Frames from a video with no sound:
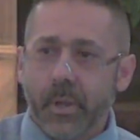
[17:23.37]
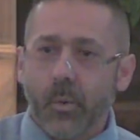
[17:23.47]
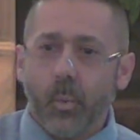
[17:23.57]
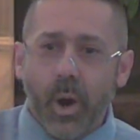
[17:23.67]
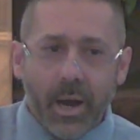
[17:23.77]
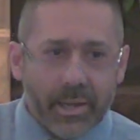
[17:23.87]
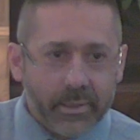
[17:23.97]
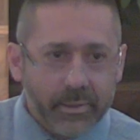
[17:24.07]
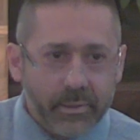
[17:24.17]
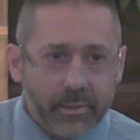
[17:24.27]
Why?
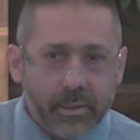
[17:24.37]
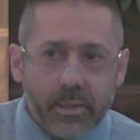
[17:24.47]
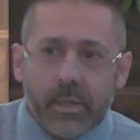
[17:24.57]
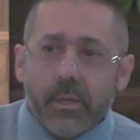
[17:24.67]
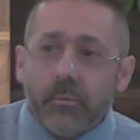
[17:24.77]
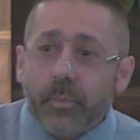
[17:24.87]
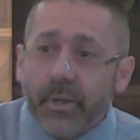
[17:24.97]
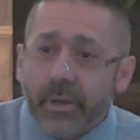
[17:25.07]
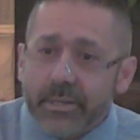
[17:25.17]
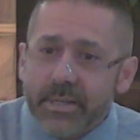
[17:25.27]

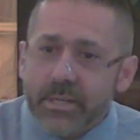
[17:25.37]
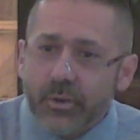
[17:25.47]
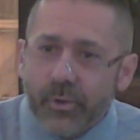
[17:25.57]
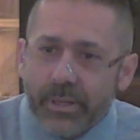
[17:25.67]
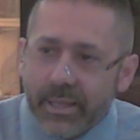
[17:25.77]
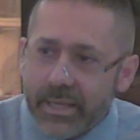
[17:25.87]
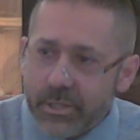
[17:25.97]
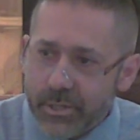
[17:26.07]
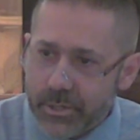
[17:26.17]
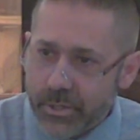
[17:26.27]
Because there's a
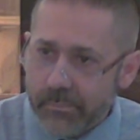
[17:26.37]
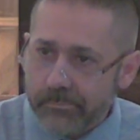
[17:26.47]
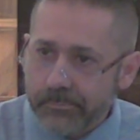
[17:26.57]
relationship.